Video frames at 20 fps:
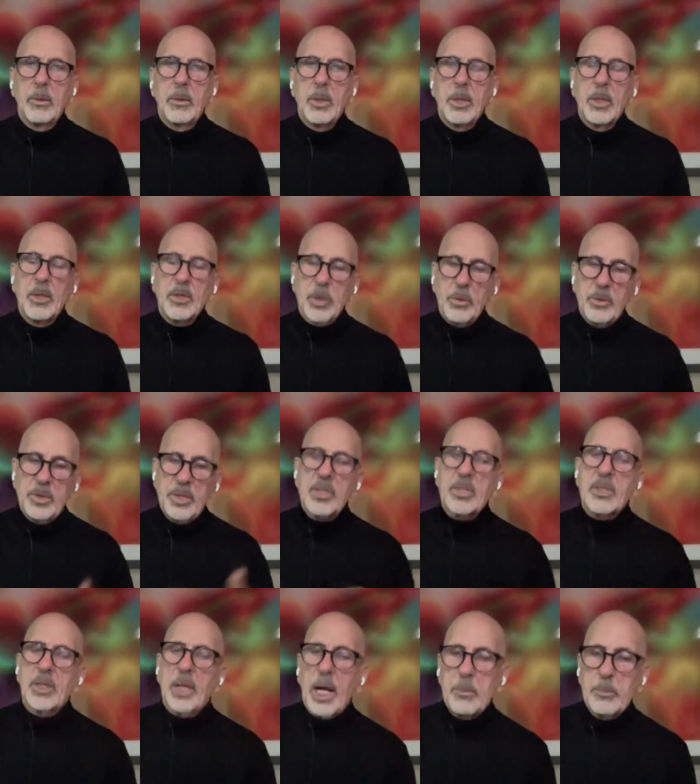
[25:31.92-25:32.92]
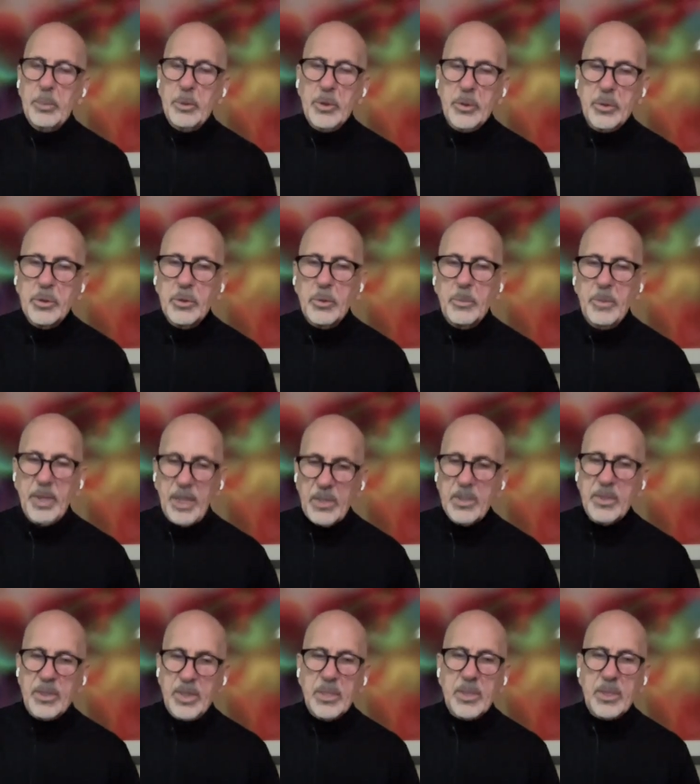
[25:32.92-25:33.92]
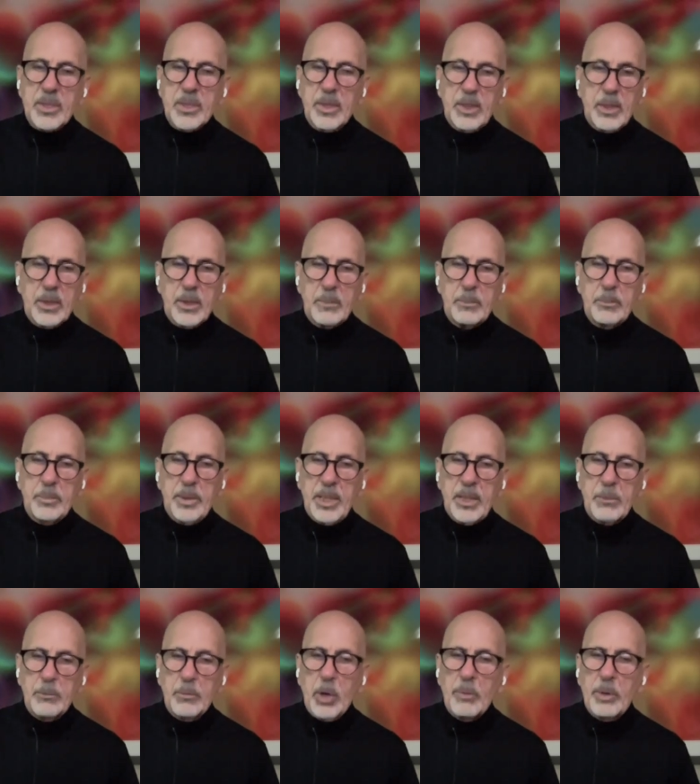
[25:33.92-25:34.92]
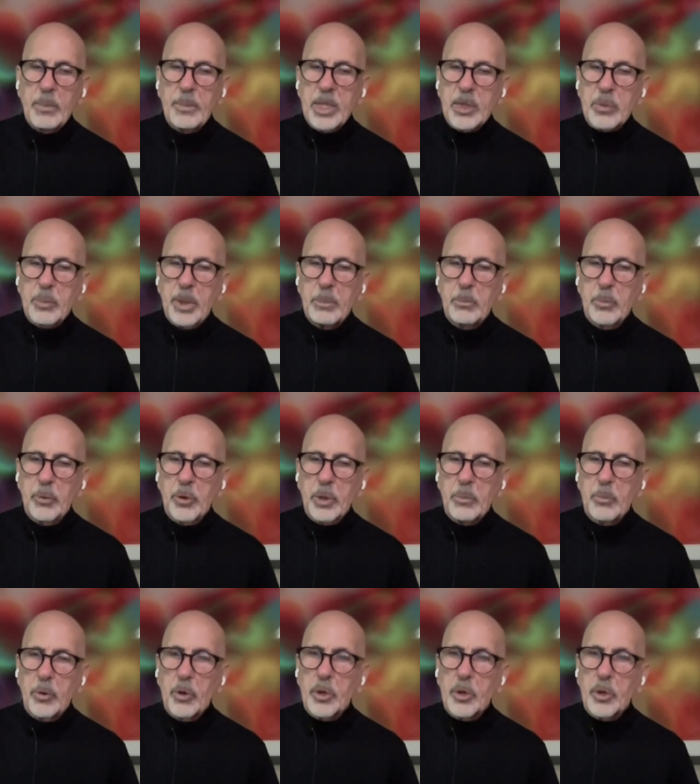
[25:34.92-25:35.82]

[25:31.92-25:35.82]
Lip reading: So this, I presume, is this the MoMA PS1 board more